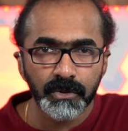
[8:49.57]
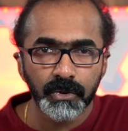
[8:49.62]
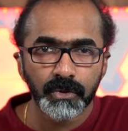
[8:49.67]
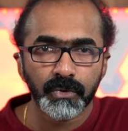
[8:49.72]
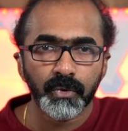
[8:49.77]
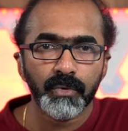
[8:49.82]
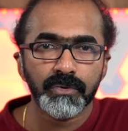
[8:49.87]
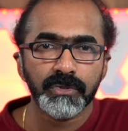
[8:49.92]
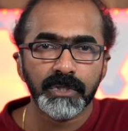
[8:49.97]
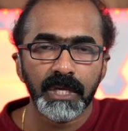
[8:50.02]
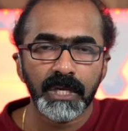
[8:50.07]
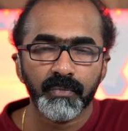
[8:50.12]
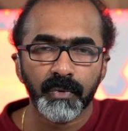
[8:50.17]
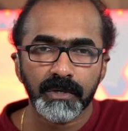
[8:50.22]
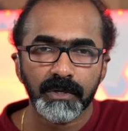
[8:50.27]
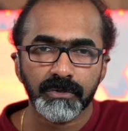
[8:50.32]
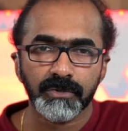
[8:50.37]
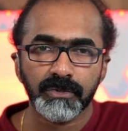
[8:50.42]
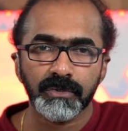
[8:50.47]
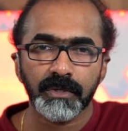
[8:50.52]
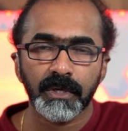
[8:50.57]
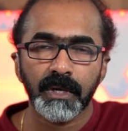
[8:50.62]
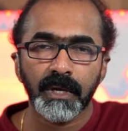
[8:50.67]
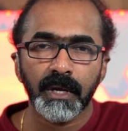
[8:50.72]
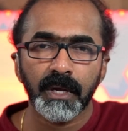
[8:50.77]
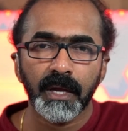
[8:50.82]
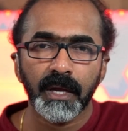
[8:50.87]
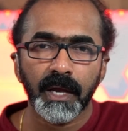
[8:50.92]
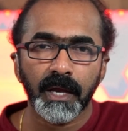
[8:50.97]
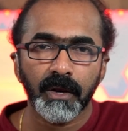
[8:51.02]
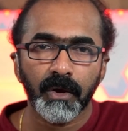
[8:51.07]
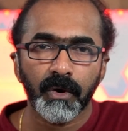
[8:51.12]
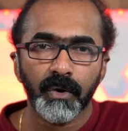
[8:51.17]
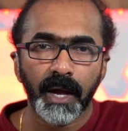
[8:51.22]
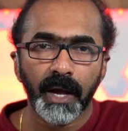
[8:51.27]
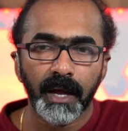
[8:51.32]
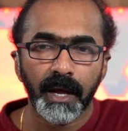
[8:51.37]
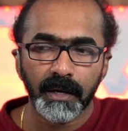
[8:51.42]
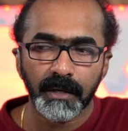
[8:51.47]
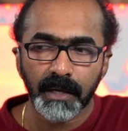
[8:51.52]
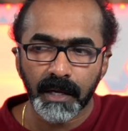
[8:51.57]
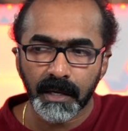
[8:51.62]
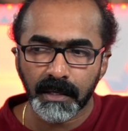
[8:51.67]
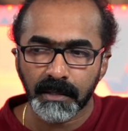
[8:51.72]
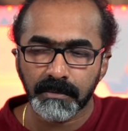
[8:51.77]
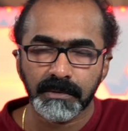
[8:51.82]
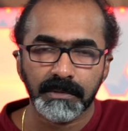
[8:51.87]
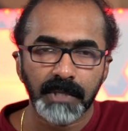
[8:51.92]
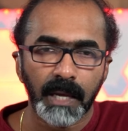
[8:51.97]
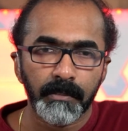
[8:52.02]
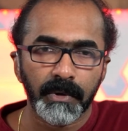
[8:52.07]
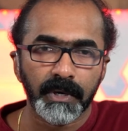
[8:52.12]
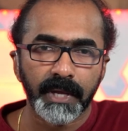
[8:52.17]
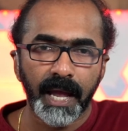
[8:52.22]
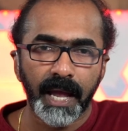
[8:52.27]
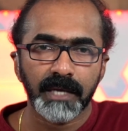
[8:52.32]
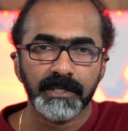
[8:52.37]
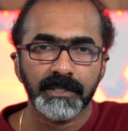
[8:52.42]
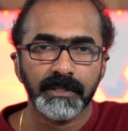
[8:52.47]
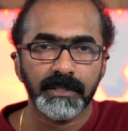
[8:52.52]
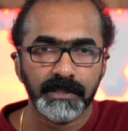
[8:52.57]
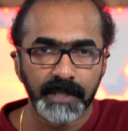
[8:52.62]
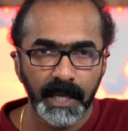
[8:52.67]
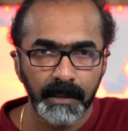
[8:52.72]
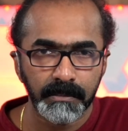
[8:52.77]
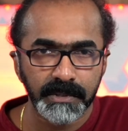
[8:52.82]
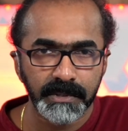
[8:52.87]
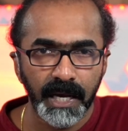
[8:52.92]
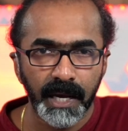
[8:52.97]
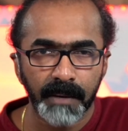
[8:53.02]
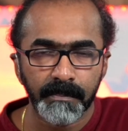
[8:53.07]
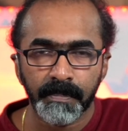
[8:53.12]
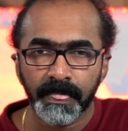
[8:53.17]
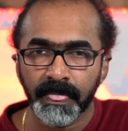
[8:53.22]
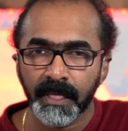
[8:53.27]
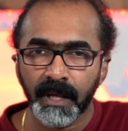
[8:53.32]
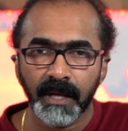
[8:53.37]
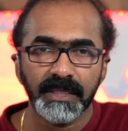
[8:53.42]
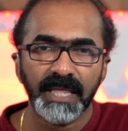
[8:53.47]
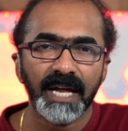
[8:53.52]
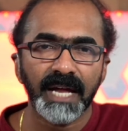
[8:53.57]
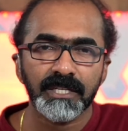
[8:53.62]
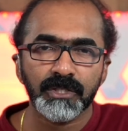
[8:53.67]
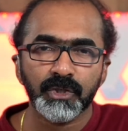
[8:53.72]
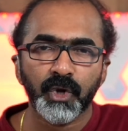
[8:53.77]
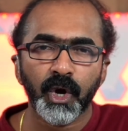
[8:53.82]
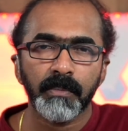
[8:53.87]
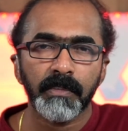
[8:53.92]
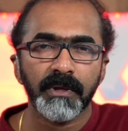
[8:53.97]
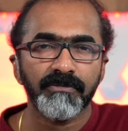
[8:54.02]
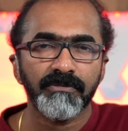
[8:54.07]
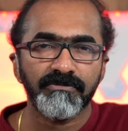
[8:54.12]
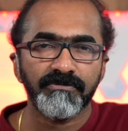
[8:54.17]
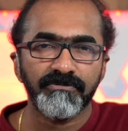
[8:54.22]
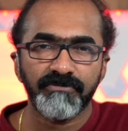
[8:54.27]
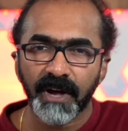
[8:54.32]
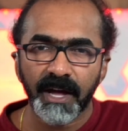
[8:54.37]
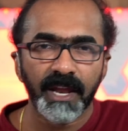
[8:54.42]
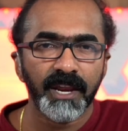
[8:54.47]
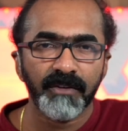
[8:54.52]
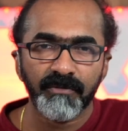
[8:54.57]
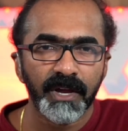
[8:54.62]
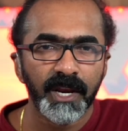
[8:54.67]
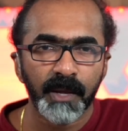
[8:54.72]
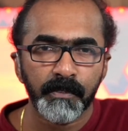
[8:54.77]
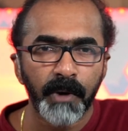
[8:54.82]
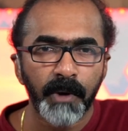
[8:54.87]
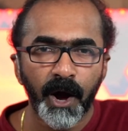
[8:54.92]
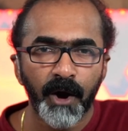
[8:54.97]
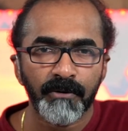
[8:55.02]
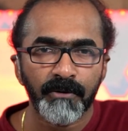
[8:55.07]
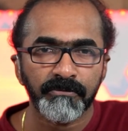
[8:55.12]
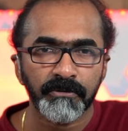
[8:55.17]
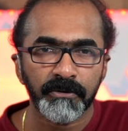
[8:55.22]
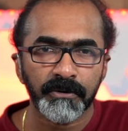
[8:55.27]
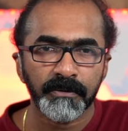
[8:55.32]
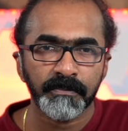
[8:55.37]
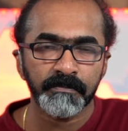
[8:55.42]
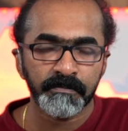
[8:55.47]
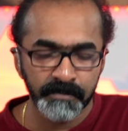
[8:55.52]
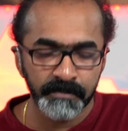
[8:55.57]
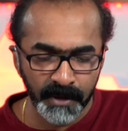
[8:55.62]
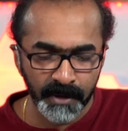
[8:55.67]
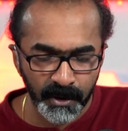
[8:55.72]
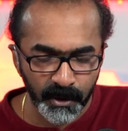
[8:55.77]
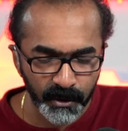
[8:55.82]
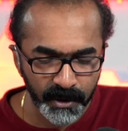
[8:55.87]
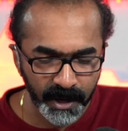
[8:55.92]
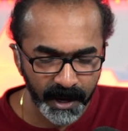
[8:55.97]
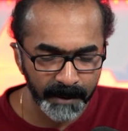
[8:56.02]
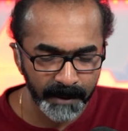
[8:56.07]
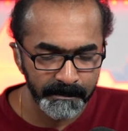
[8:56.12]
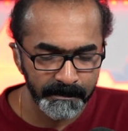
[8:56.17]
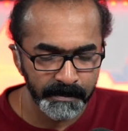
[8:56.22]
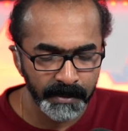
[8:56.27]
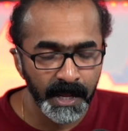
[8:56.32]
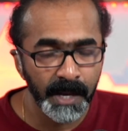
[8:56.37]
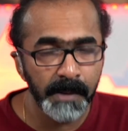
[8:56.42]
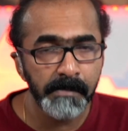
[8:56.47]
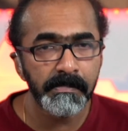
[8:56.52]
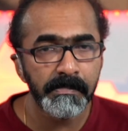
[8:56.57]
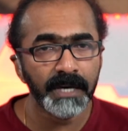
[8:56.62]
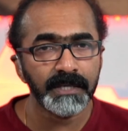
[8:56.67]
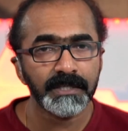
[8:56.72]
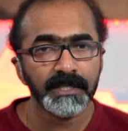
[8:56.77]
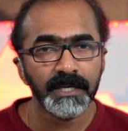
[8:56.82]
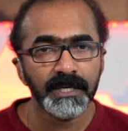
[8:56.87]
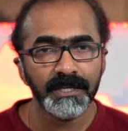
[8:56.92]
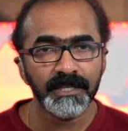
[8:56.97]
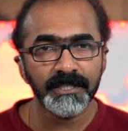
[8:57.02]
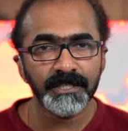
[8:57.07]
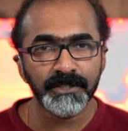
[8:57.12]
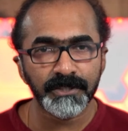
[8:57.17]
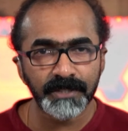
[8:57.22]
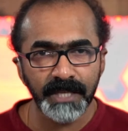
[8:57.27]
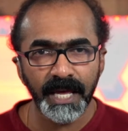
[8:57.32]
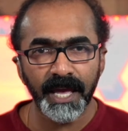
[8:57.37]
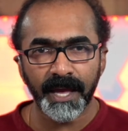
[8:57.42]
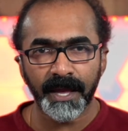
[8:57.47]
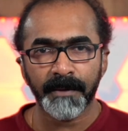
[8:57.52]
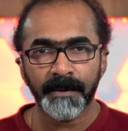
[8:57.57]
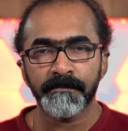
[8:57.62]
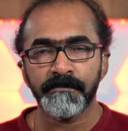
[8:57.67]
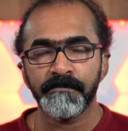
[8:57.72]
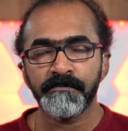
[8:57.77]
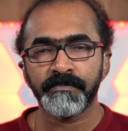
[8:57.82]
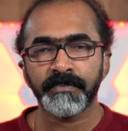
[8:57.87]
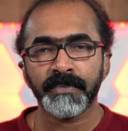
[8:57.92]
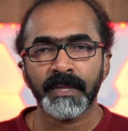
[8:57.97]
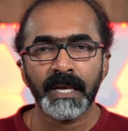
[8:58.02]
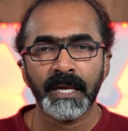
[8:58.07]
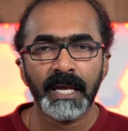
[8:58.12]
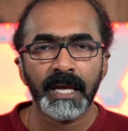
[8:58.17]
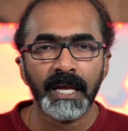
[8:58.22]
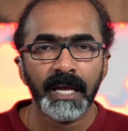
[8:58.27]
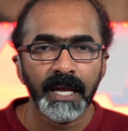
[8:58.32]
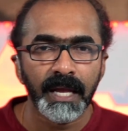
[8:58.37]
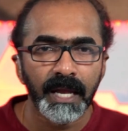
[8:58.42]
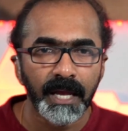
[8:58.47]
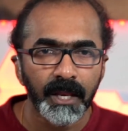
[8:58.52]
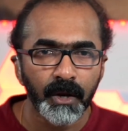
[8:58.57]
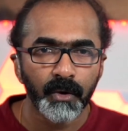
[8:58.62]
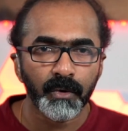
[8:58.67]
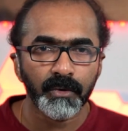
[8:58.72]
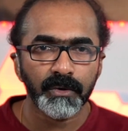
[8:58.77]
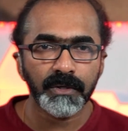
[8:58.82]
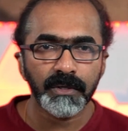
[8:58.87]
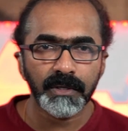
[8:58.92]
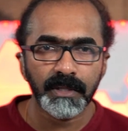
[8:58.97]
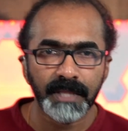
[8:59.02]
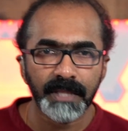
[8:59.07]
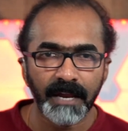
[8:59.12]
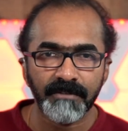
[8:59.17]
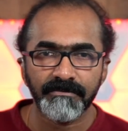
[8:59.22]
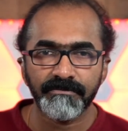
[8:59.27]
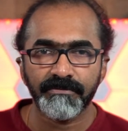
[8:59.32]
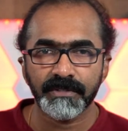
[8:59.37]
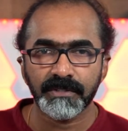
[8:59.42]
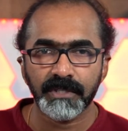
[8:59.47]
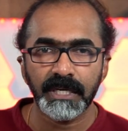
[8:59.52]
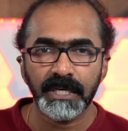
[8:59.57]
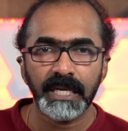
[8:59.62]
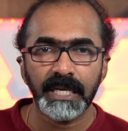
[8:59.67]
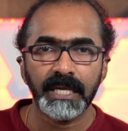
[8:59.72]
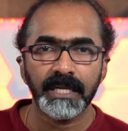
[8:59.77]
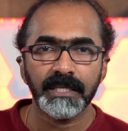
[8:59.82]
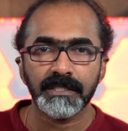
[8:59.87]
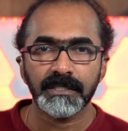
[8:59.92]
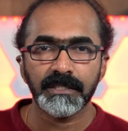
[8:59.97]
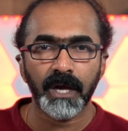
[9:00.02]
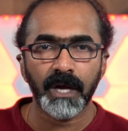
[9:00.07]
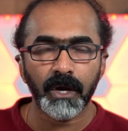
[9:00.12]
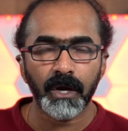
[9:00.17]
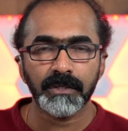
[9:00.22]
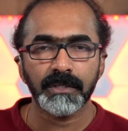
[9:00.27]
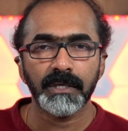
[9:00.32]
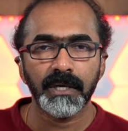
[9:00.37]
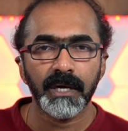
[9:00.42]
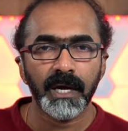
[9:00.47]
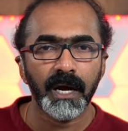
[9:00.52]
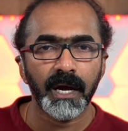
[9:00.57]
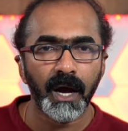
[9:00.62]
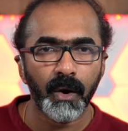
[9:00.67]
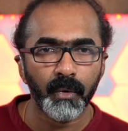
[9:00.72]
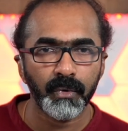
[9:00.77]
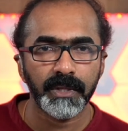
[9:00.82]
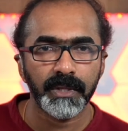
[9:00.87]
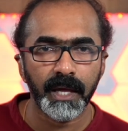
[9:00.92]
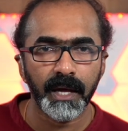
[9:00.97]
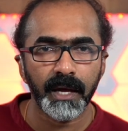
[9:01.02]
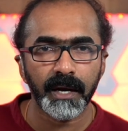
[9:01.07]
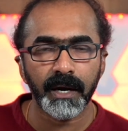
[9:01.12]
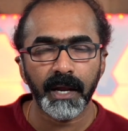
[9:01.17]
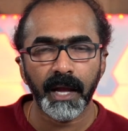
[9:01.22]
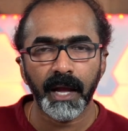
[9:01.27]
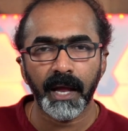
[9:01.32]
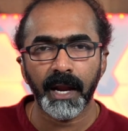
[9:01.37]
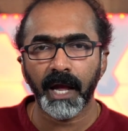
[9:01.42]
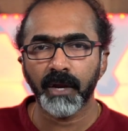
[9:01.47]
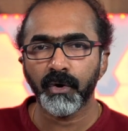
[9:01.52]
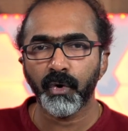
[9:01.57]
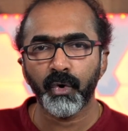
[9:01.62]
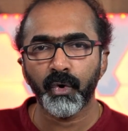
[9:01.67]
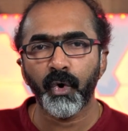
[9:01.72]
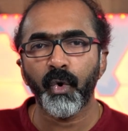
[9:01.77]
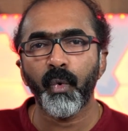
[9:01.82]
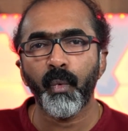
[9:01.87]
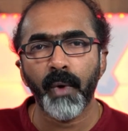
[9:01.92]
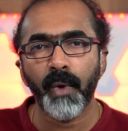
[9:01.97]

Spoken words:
those events, and simulcast at the same time. That is going to be very, very powerful. Okay, but today, that facility is not out there, and I don't know